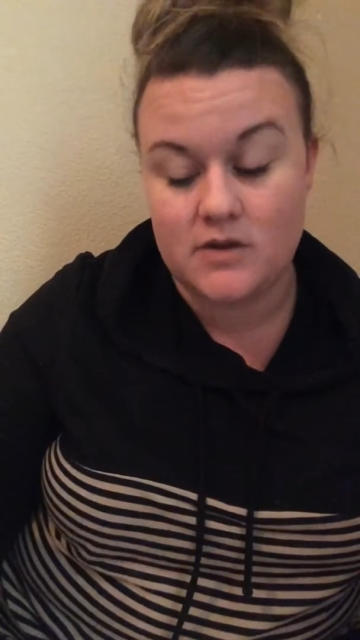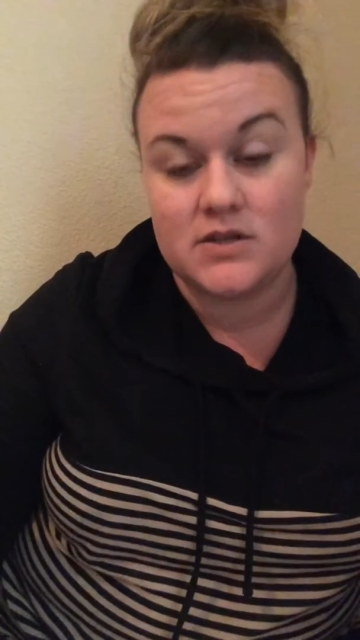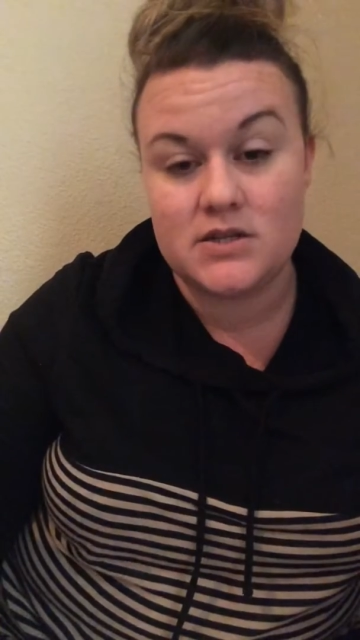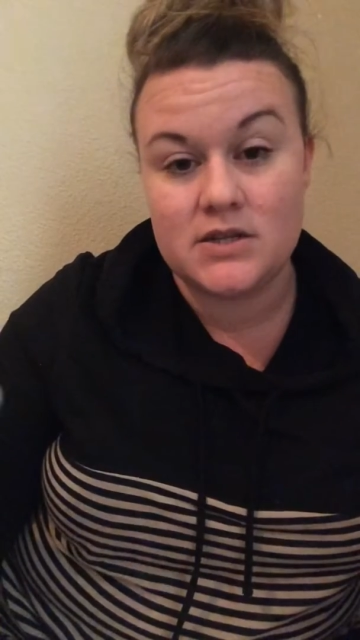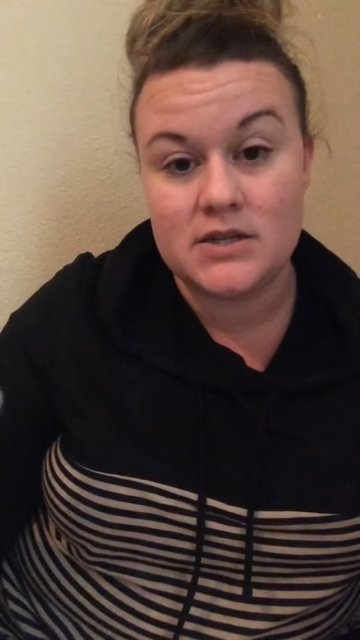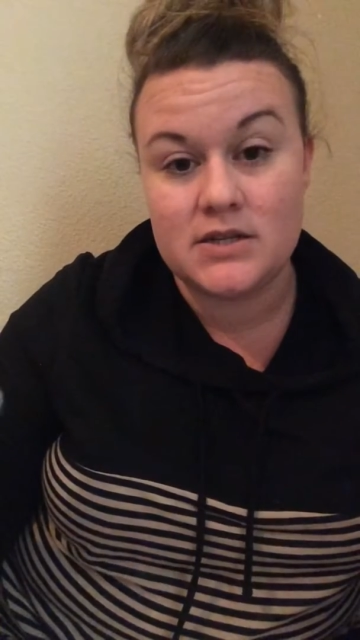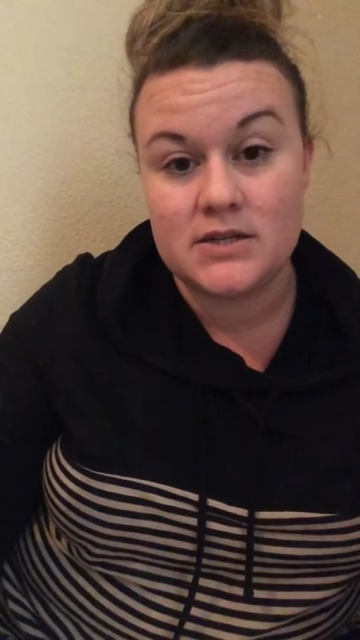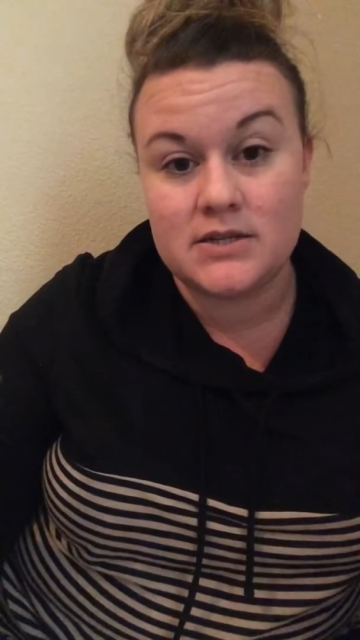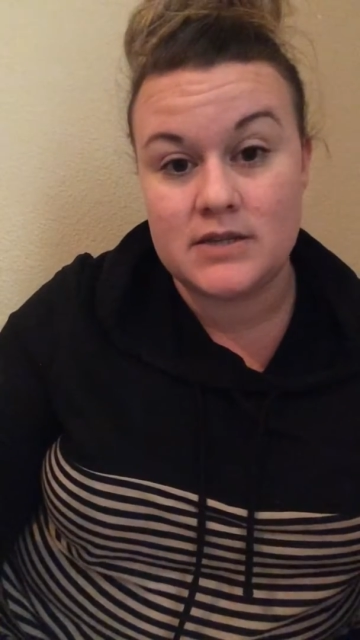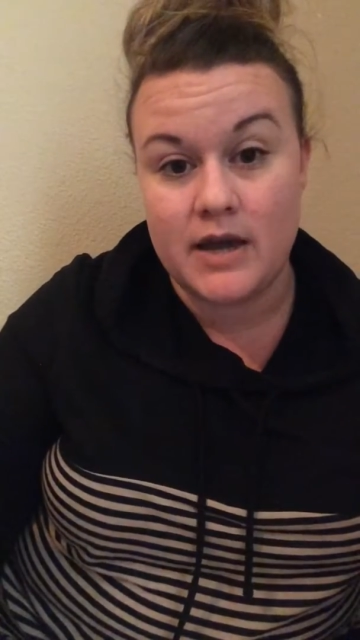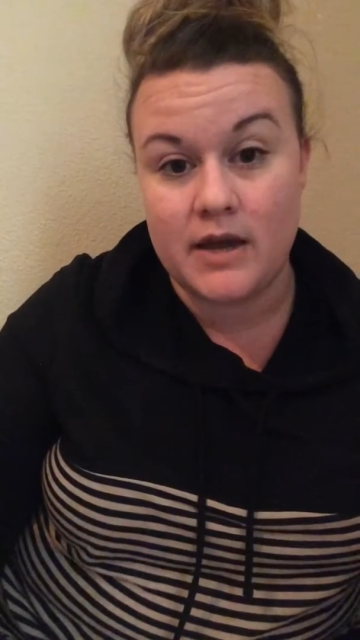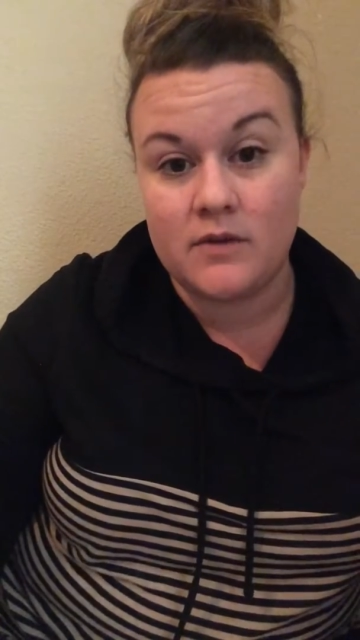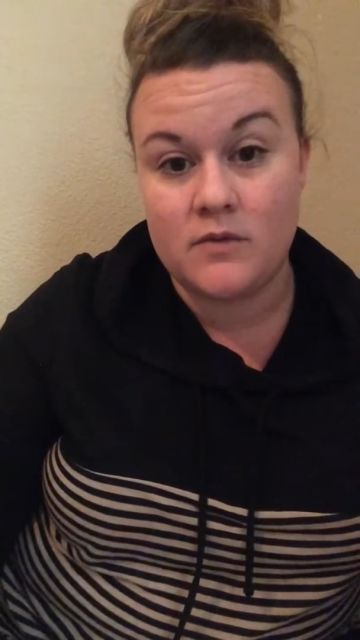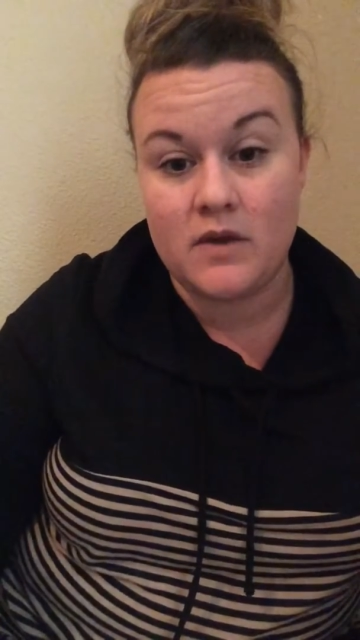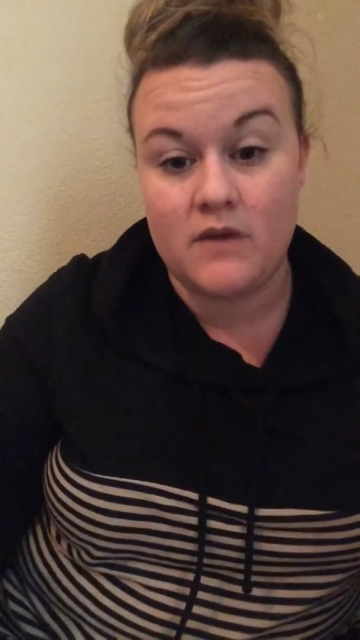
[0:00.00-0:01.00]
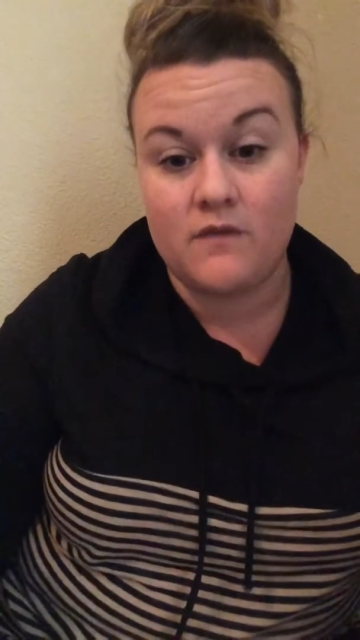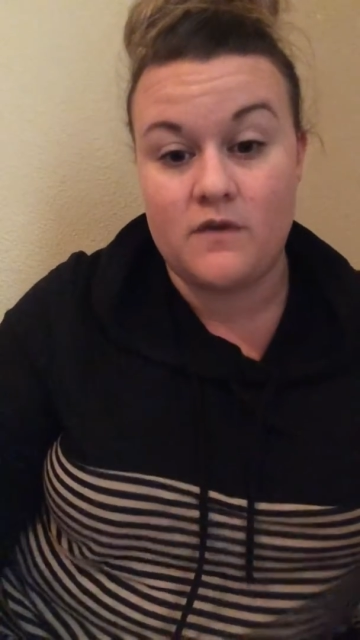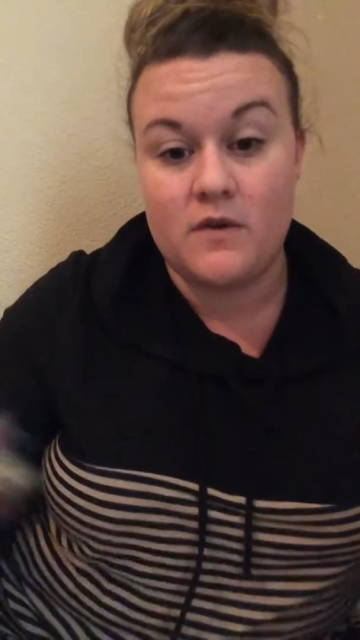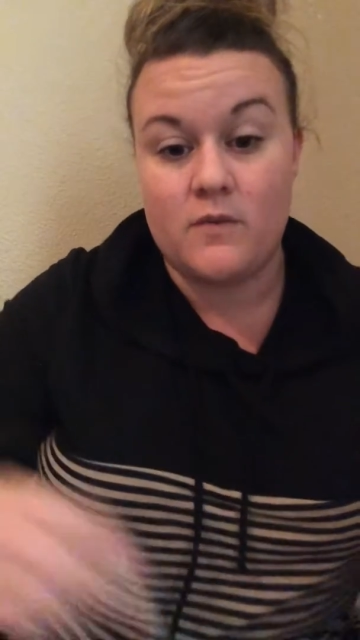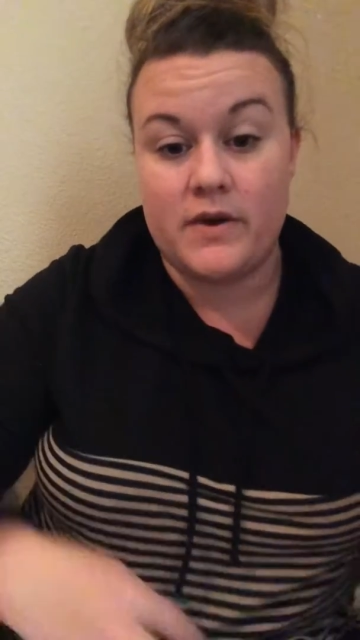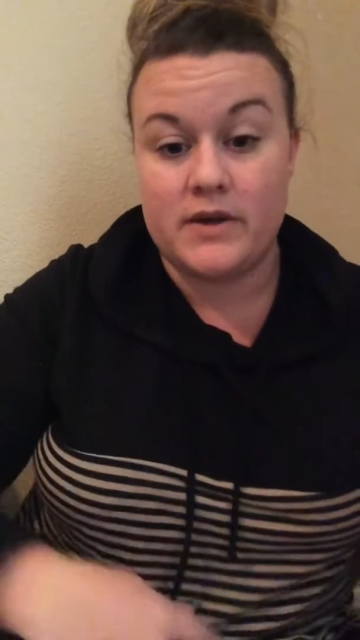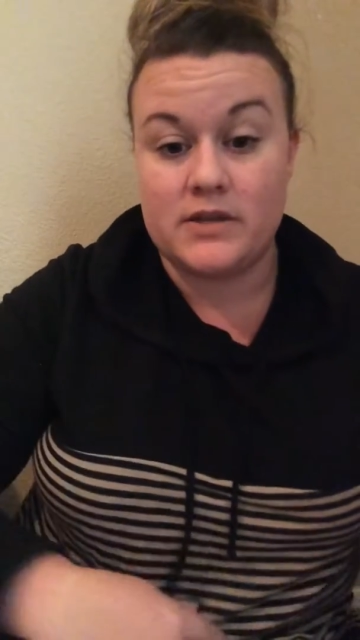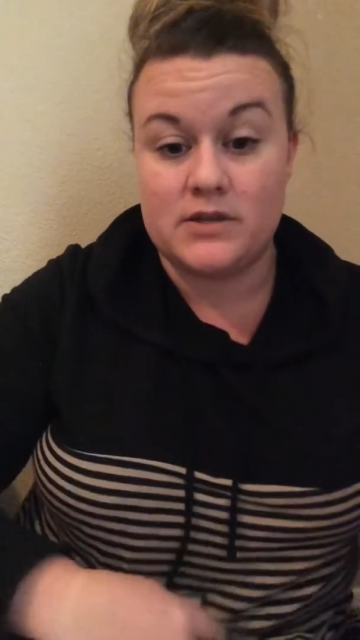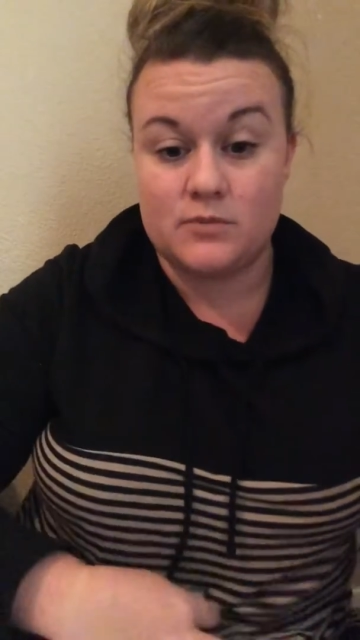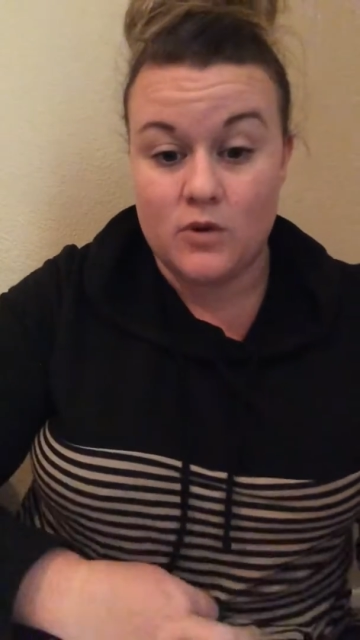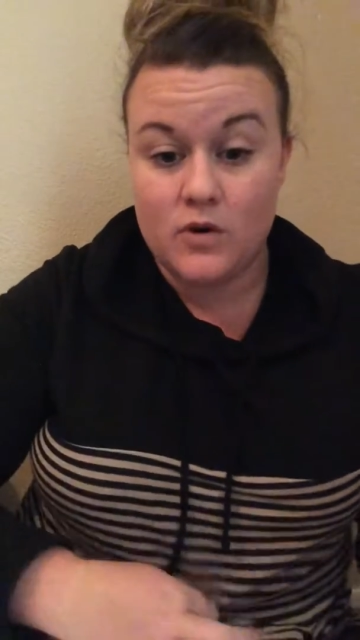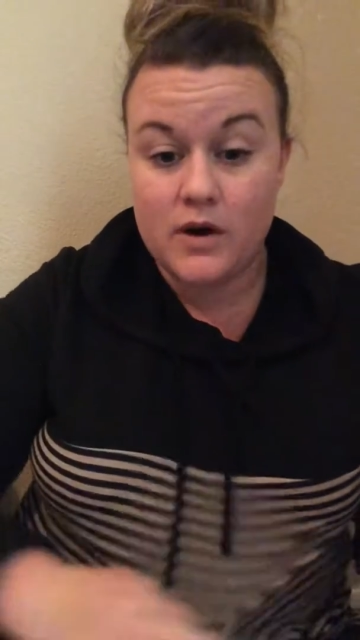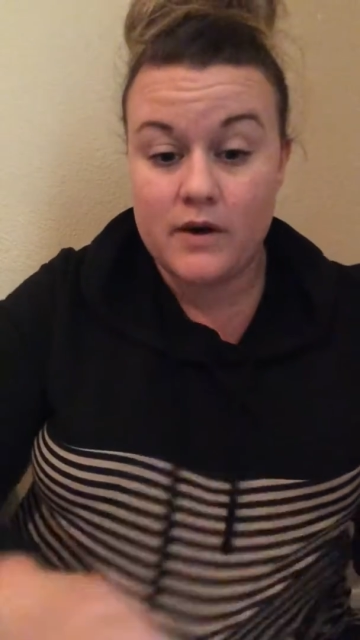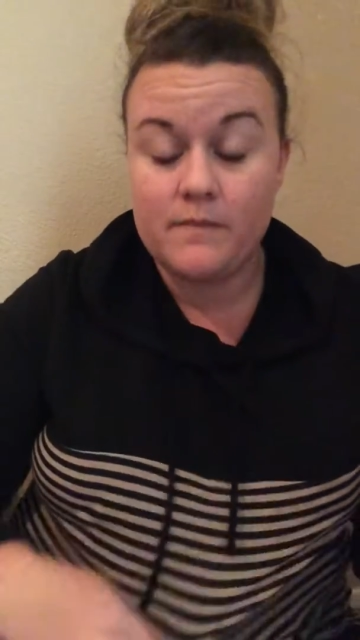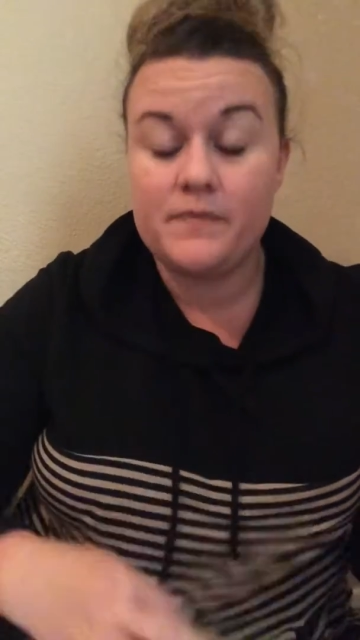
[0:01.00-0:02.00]
to decide if it weighs
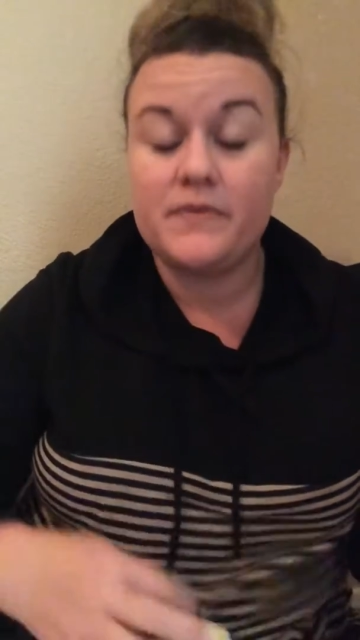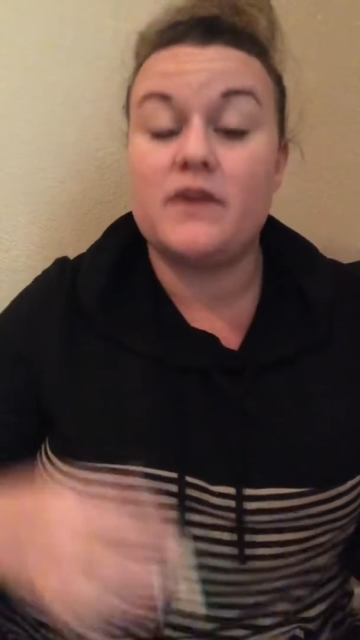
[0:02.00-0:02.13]
more,